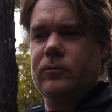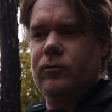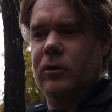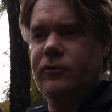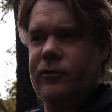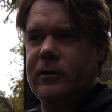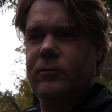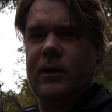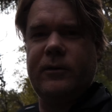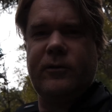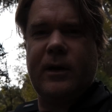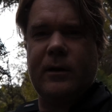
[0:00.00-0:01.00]
Roger
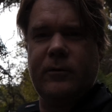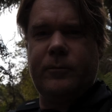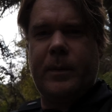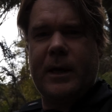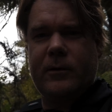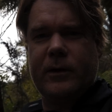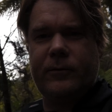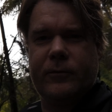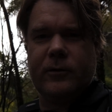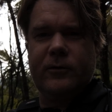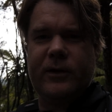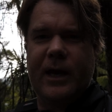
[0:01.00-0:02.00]
Runs Out of Battery
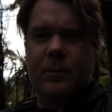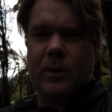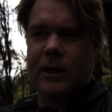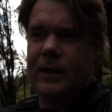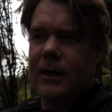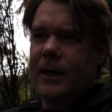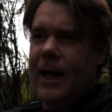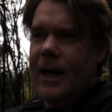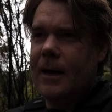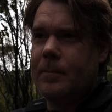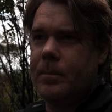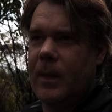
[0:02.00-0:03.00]
for His Camera.
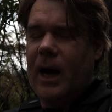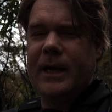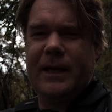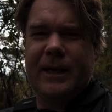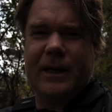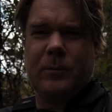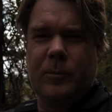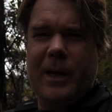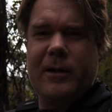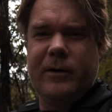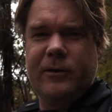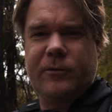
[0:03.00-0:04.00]
Um, I need to get more
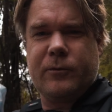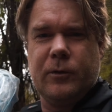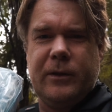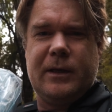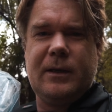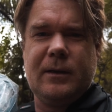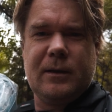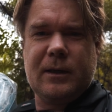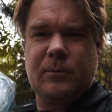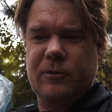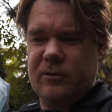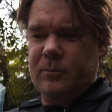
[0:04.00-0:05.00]
batteries for the
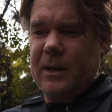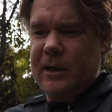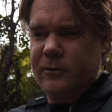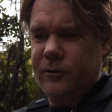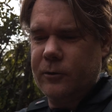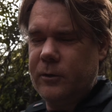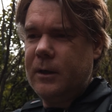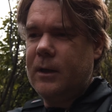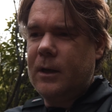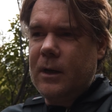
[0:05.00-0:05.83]
M six Mark two.